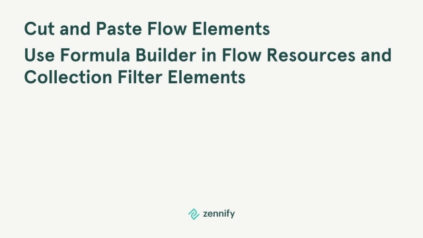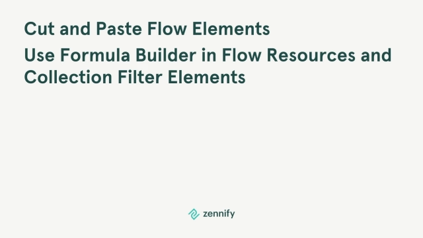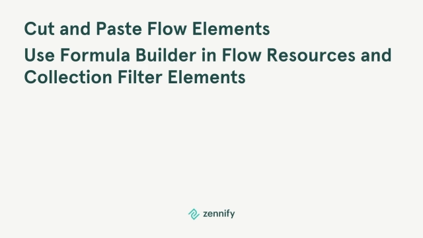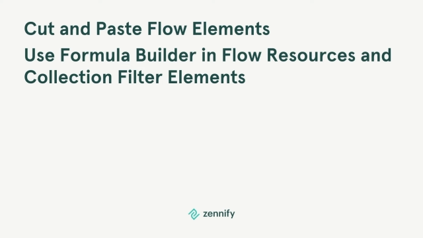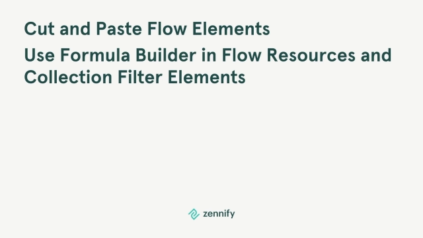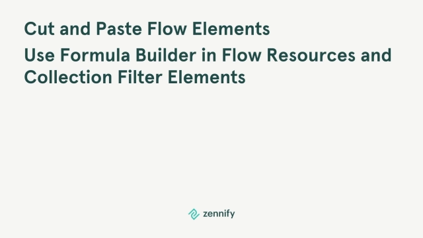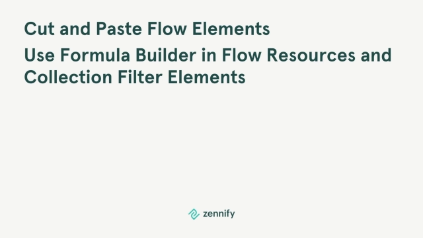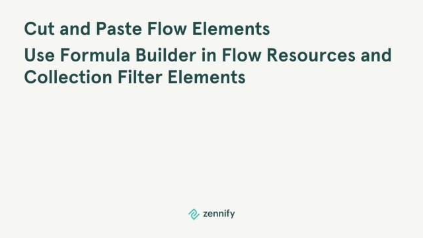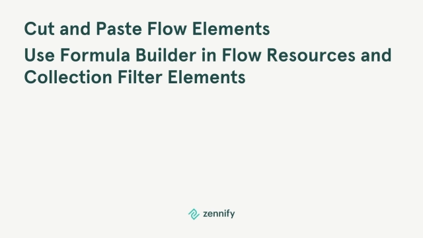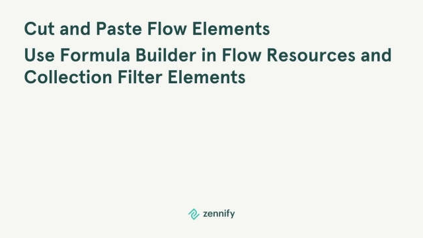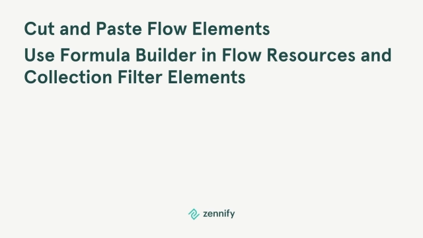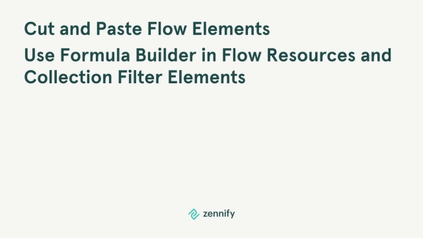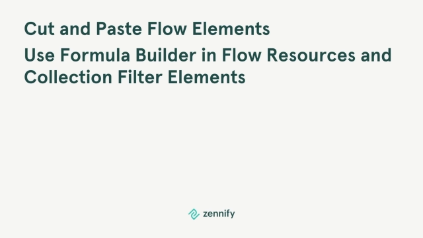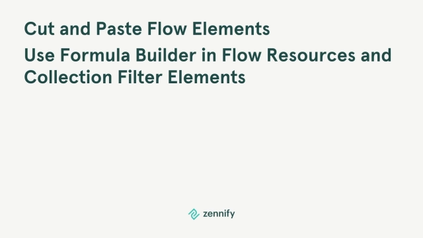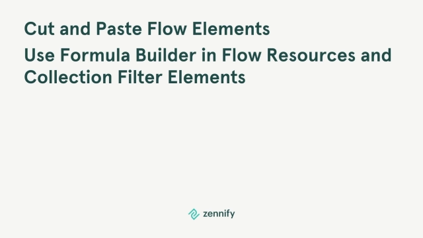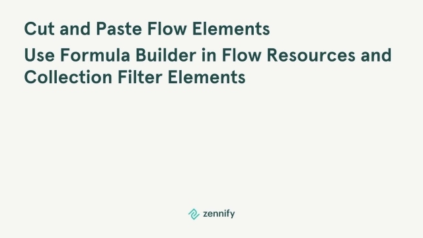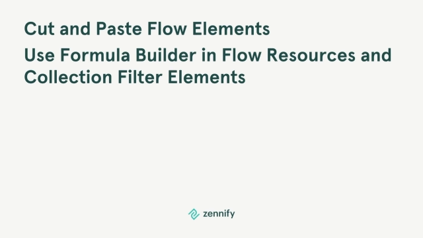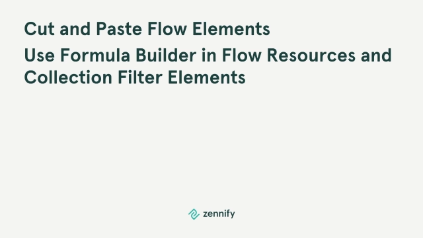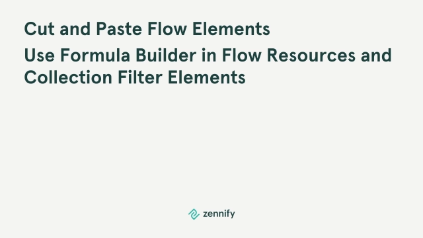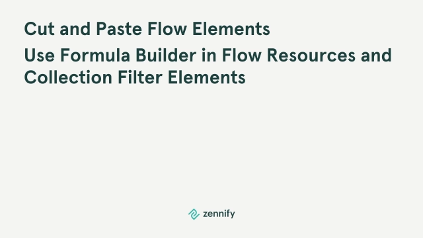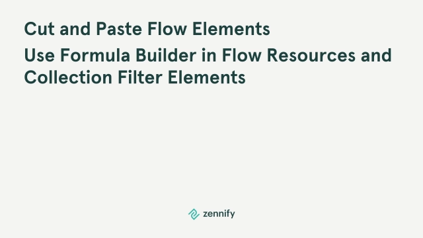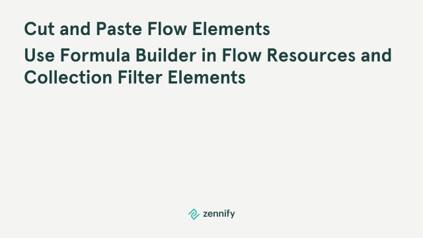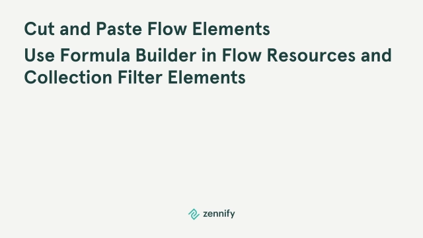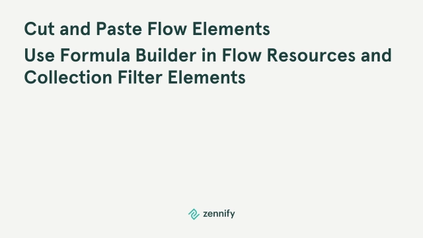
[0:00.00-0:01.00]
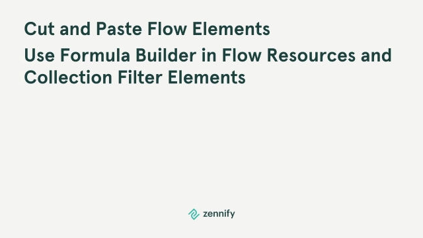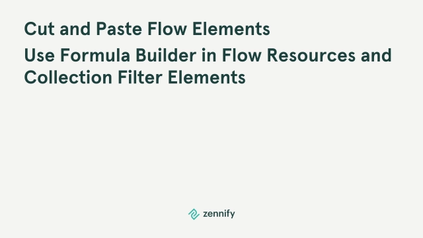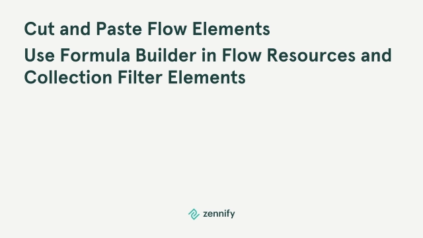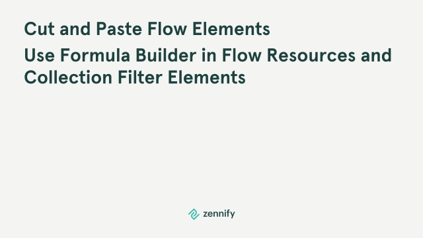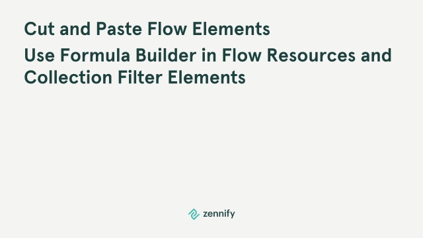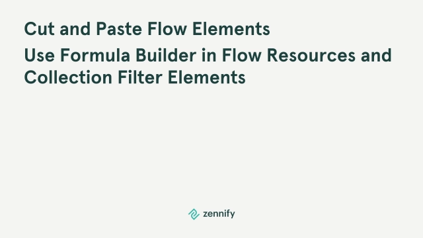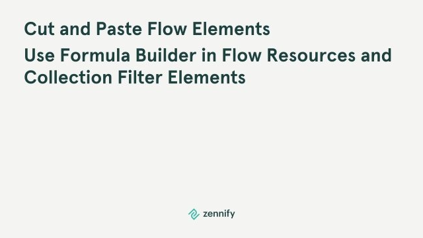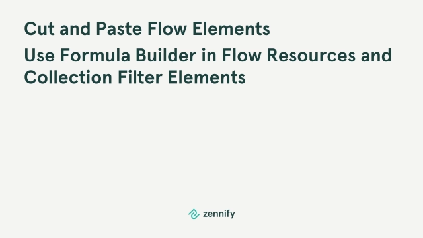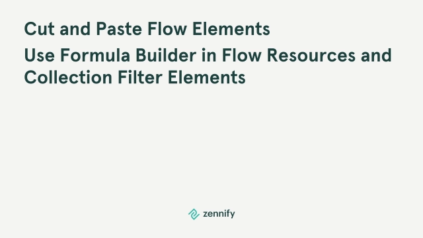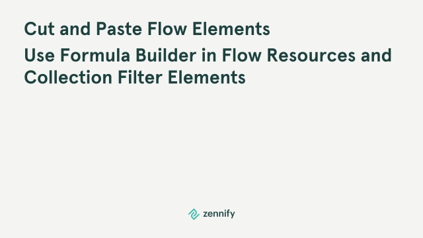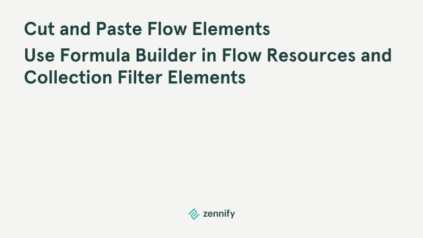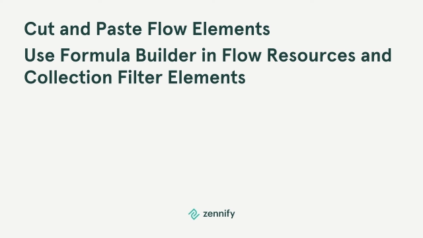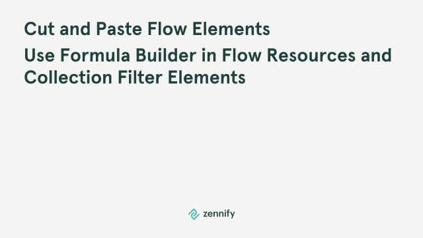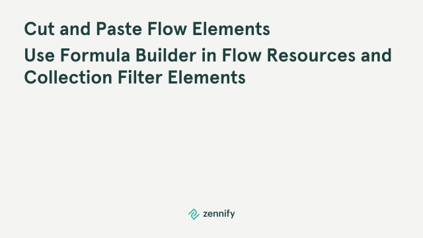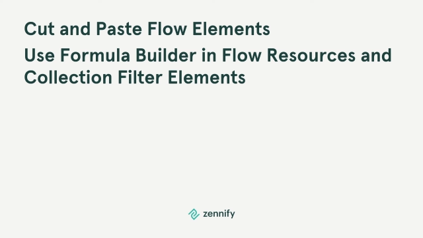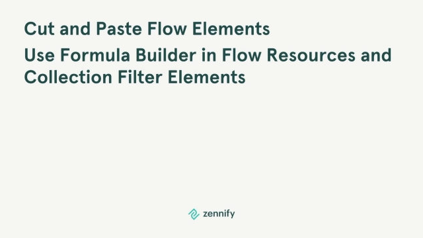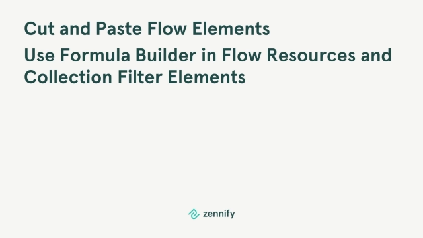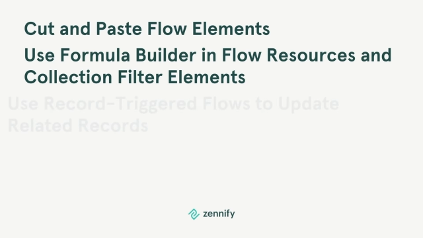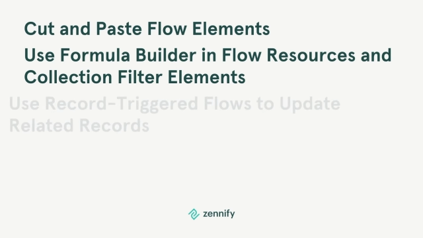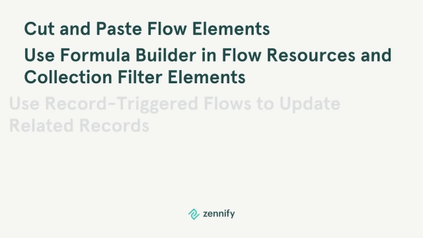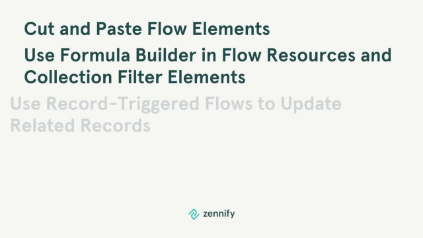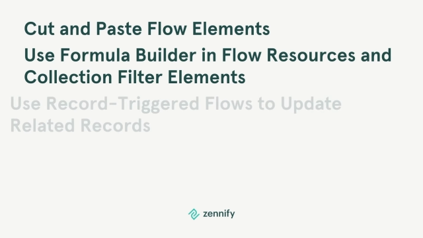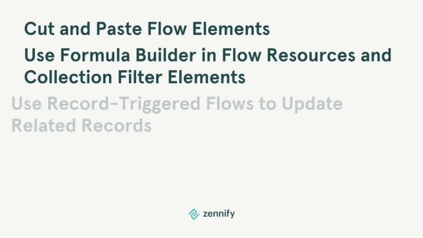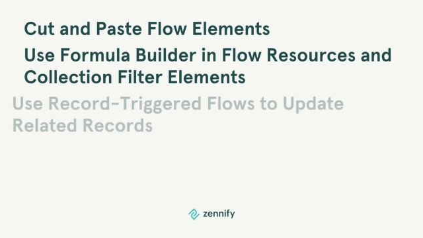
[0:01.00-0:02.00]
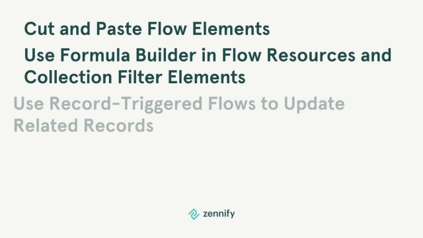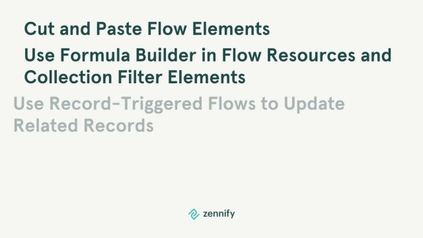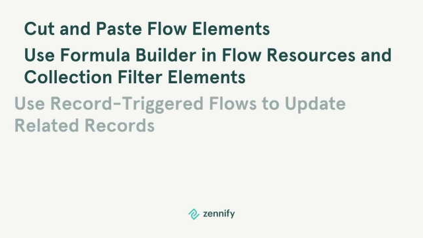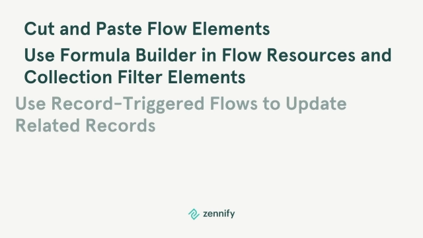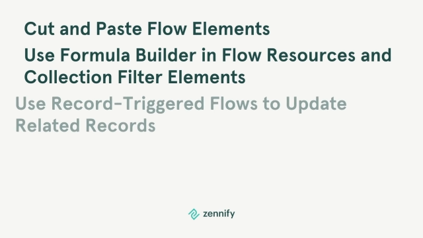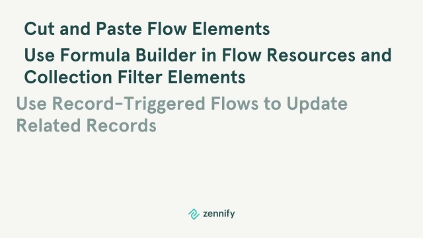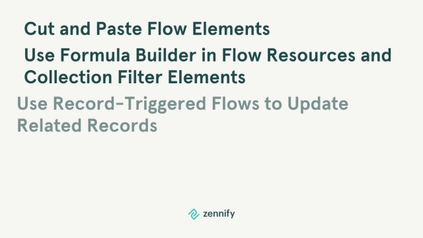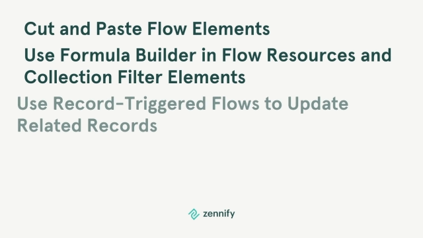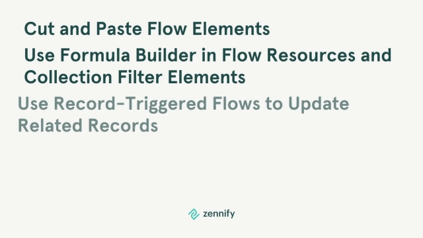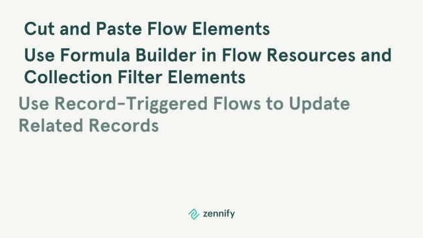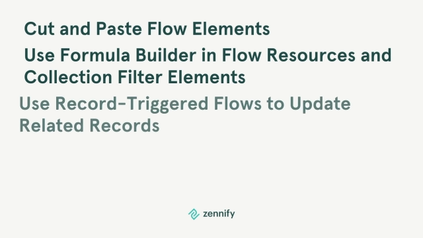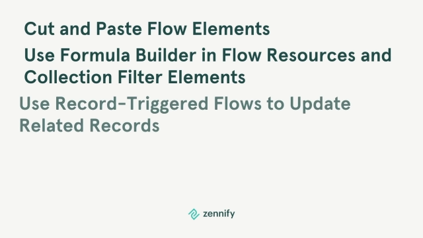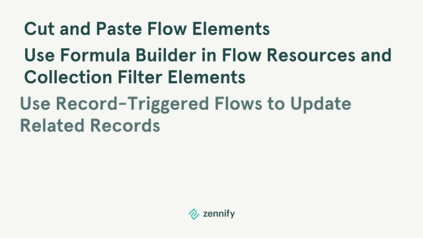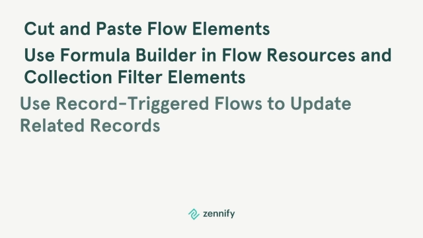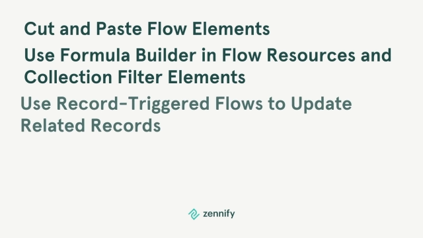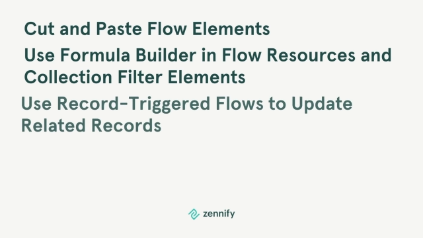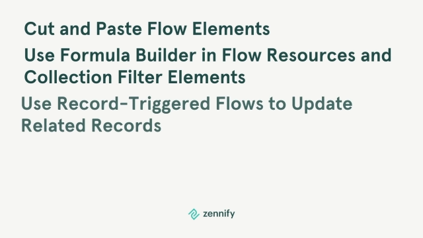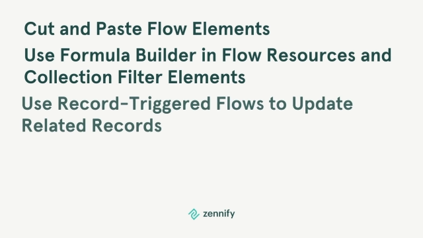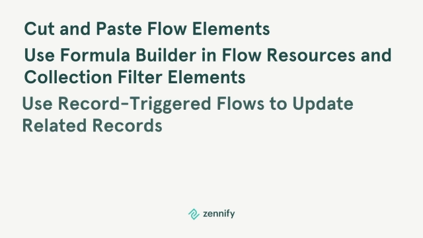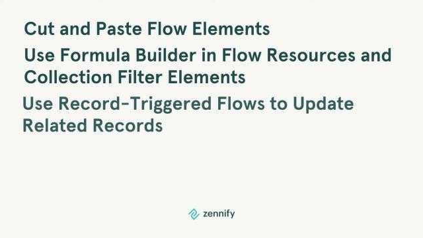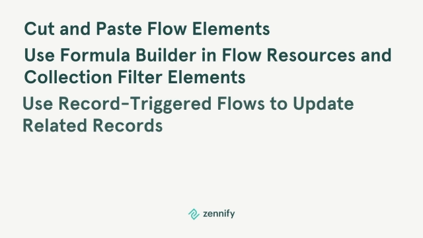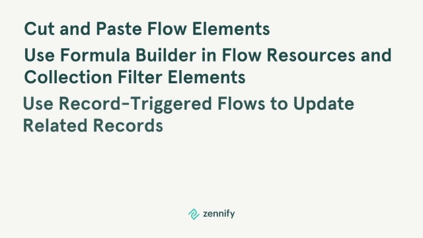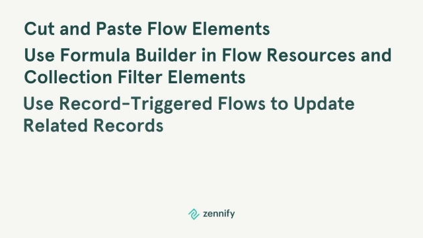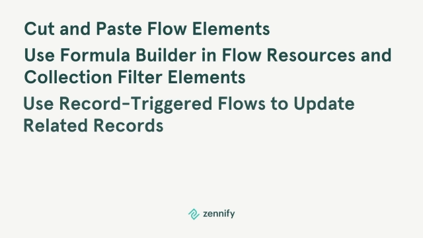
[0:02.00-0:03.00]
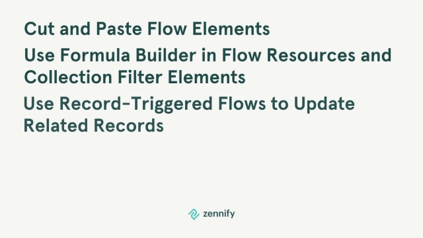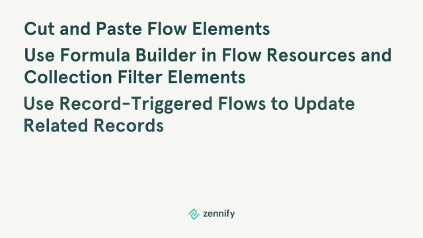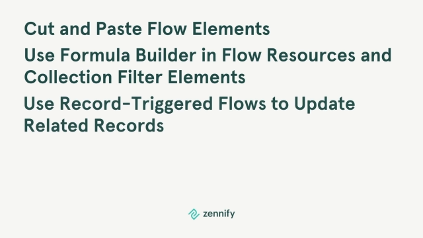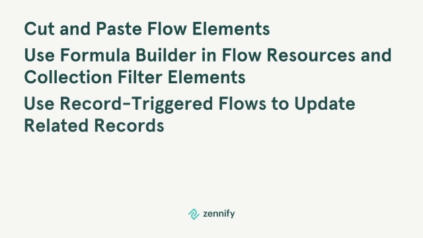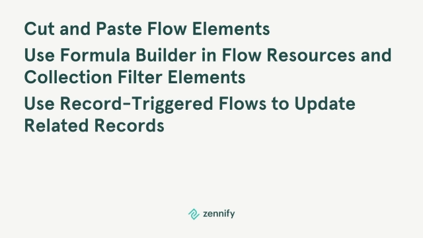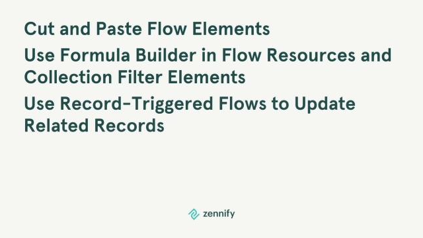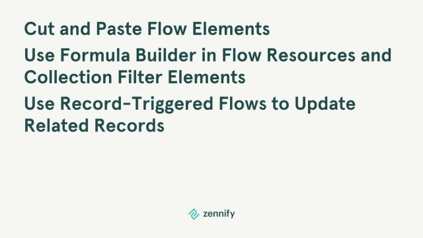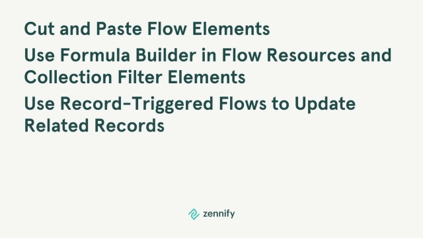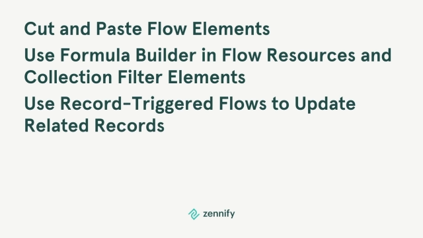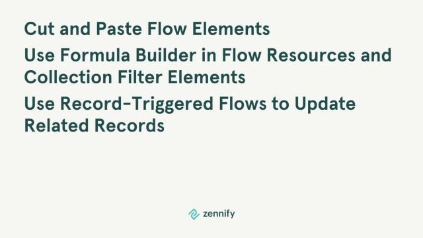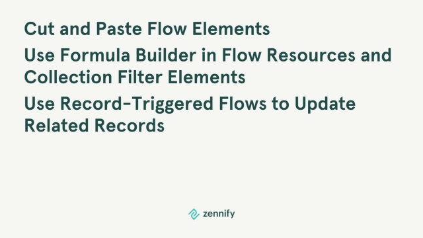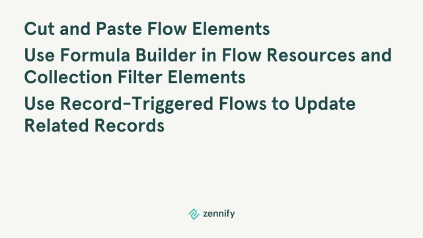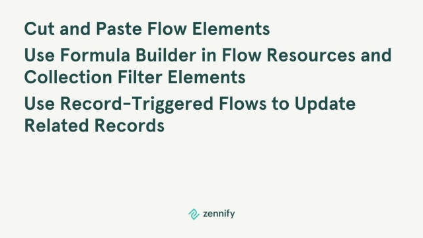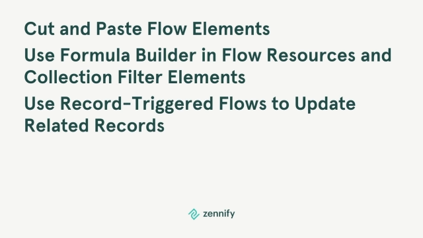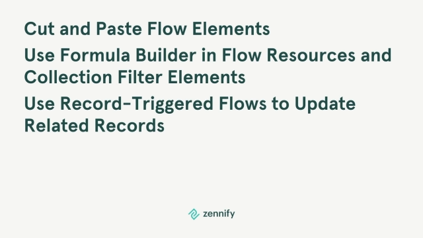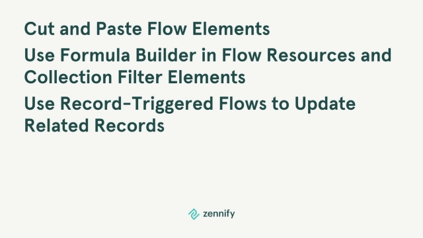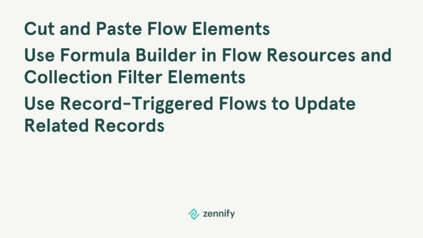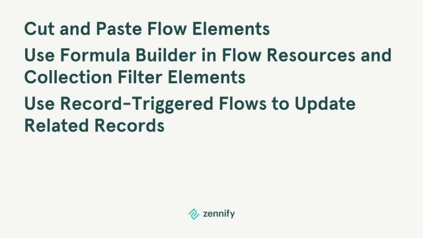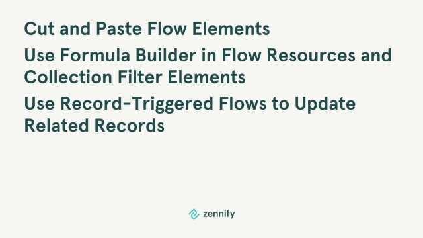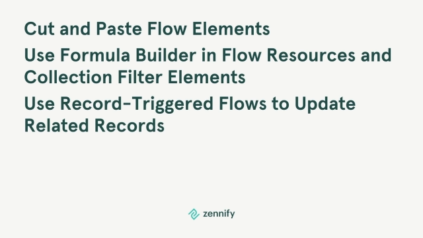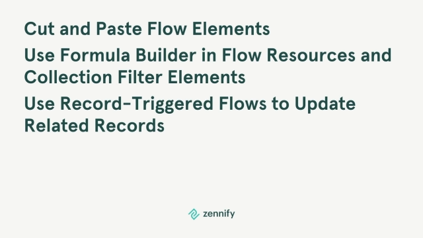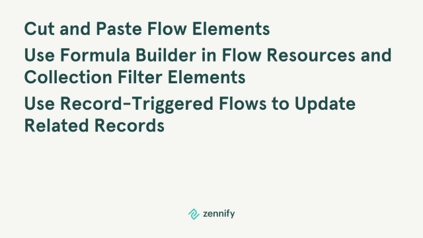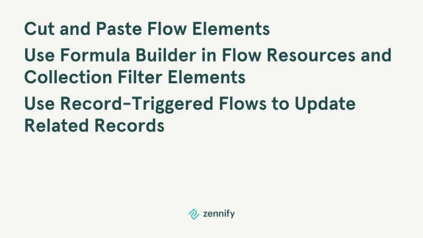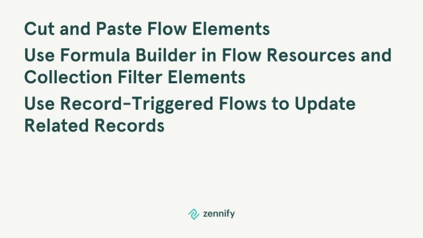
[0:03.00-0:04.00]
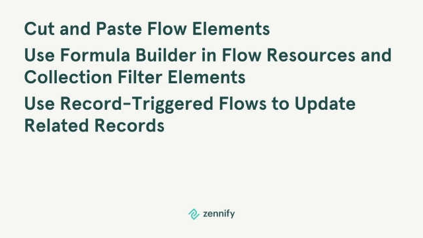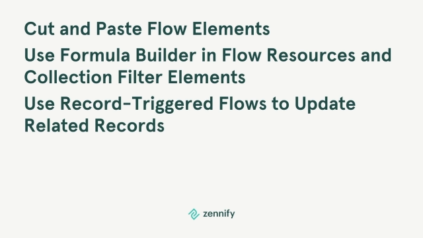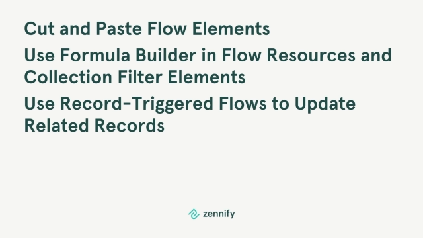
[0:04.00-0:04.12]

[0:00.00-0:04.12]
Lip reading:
No face is visible, so there are no lips to read.